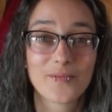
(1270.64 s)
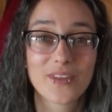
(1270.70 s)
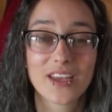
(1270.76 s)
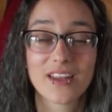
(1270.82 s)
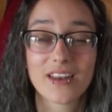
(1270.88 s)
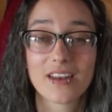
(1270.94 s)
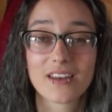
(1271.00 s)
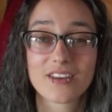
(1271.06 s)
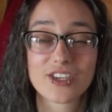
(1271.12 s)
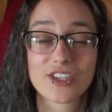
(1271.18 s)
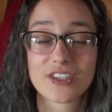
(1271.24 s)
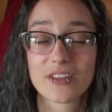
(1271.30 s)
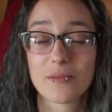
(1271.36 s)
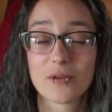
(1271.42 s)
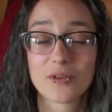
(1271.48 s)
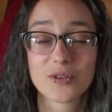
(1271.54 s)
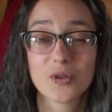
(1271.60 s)
in
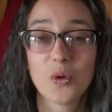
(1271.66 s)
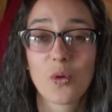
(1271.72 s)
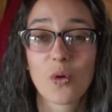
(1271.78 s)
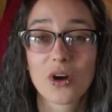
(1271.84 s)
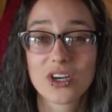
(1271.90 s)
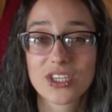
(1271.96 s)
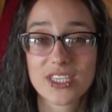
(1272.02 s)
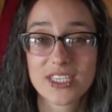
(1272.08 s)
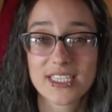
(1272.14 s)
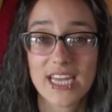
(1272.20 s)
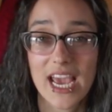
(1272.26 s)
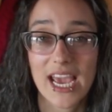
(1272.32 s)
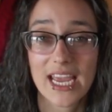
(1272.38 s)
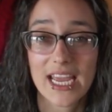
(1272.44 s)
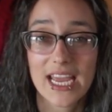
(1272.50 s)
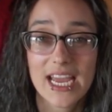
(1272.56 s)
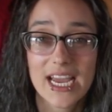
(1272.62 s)
just the most gorgeous
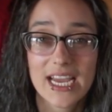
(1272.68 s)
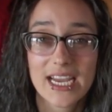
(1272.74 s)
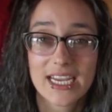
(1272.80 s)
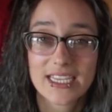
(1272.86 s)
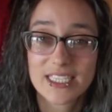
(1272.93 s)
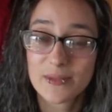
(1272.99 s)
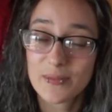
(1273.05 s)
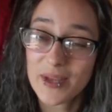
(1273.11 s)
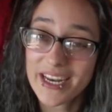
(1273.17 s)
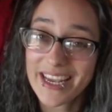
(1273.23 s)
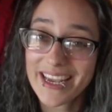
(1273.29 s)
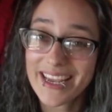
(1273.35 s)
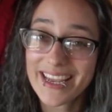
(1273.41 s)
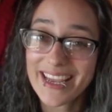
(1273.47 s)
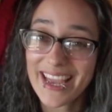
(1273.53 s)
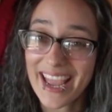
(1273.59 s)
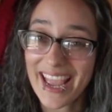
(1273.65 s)
day,
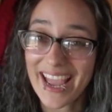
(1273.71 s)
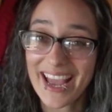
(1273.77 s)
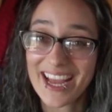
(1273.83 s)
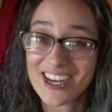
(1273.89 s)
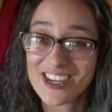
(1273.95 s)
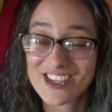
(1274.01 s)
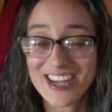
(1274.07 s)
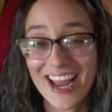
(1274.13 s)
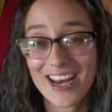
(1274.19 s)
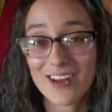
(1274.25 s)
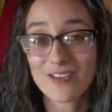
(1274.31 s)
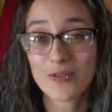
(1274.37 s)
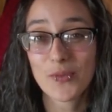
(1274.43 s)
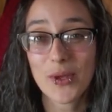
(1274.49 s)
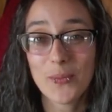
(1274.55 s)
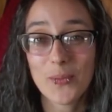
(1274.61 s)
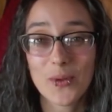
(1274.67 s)
spinning and chatting
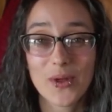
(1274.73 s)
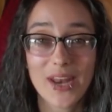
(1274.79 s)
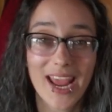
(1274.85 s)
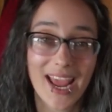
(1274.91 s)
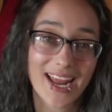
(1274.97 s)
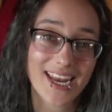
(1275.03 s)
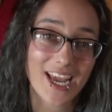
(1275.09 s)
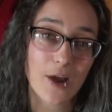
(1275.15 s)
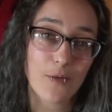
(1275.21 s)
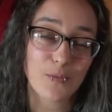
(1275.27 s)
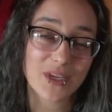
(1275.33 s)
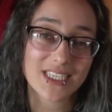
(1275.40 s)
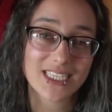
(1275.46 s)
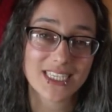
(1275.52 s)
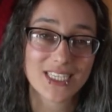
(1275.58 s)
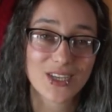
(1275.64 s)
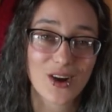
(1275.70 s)
with people and handing out
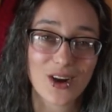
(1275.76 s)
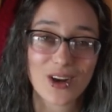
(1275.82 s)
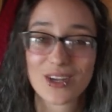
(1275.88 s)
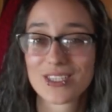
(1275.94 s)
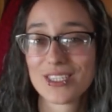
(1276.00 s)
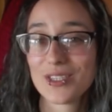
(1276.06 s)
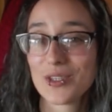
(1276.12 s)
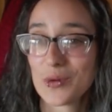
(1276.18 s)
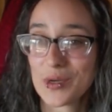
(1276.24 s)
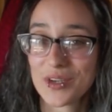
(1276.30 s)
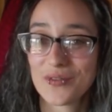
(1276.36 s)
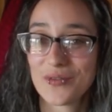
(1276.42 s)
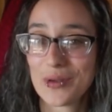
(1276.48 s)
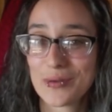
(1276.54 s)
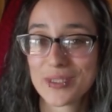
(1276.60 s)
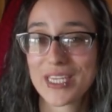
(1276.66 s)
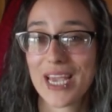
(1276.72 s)
business cards and doing a
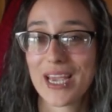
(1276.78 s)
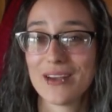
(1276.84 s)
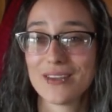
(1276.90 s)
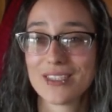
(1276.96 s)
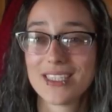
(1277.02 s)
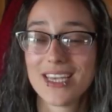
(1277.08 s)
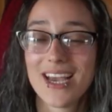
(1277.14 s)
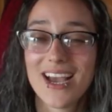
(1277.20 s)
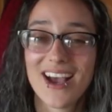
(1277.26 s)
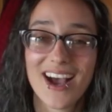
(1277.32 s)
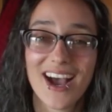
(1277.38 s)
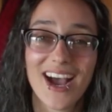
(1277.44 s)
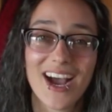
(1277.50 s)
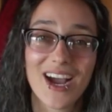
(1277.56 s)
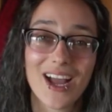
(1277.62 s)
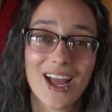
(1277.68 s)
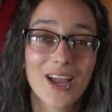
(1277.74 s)
few sales.
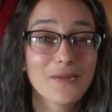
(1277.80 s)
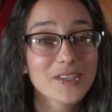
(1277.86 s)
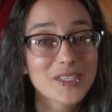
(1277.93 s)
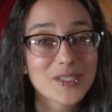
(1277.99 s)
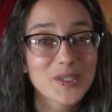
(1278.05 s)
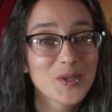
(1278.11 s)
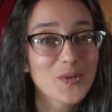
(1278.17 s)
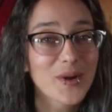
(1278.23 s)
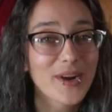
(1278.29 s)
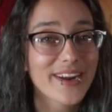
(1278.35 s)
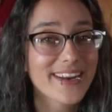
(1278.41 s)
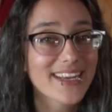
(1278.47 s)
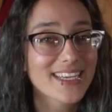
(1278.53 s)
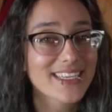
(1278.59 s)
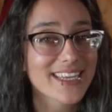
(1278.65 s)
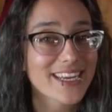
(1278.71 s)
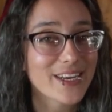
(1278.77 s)
I wasn't too worried
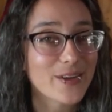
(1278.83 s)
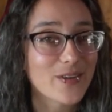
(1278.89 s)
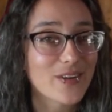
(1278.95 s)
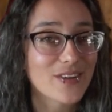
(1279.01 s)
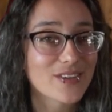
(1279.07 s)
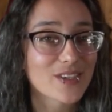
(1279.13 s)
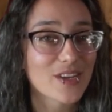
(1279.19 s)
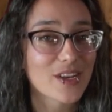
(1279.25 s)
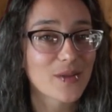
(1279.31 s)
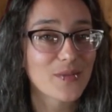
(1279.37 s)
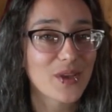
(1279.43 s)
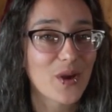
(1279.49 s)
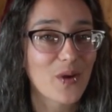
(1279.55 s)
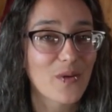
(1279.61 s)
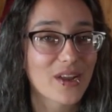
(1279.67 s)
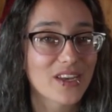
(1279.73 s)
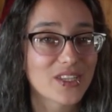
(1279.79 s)
because I knew I was going to be
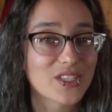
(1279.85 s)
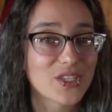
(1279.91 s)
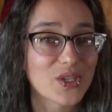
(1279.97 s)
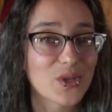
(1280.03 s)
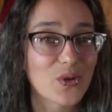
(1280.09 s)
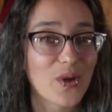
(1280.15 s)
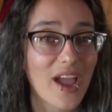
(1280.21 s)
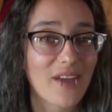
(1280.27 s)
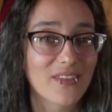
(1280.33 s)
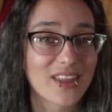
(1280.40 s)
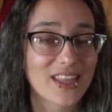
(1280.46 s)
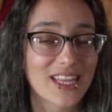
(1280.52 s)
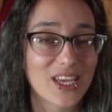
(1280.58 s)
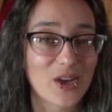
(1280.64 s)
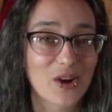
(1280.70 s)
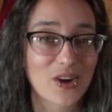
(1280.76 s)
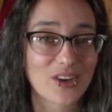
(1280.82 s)
going to
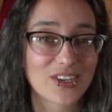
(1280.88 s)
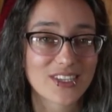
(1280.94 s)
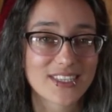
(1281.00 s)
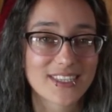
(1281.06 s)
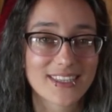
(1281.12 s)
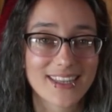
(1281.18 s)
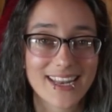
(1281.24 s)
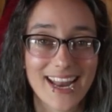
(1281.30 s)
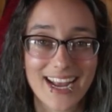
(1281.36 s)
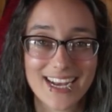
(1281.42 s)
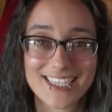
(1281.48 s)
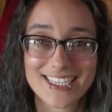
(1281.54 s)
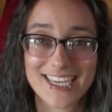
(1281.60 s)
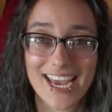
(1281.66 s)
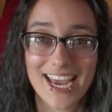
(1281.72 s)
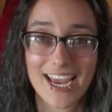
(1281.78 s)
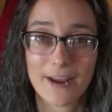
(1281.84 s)
Heavenly Yarns the
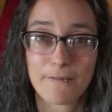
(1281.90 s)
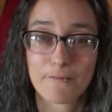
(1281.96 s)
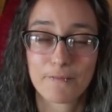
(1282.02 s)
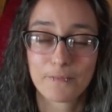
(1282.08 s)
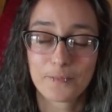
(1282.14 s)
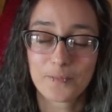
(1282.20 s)
next day.